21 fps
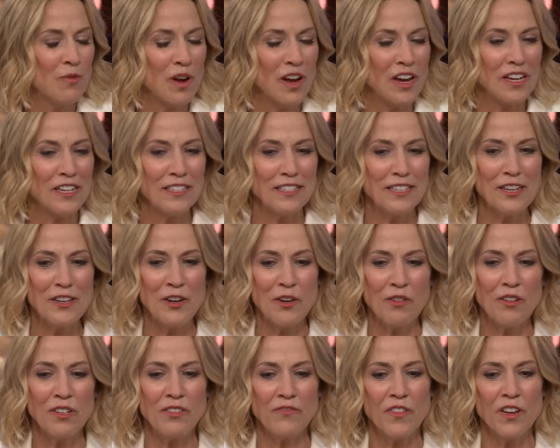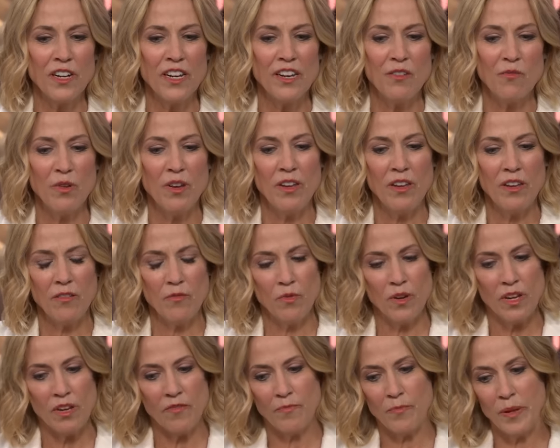was, you know, it's funny. We
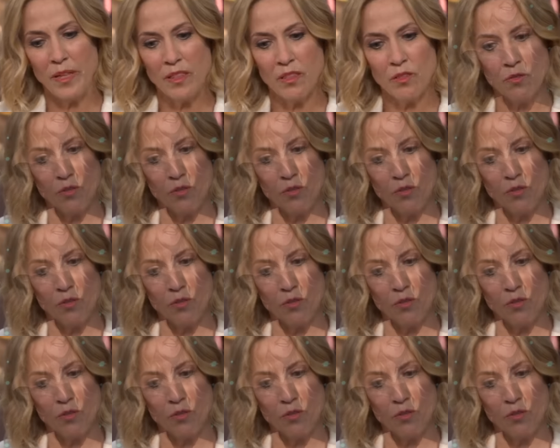we've been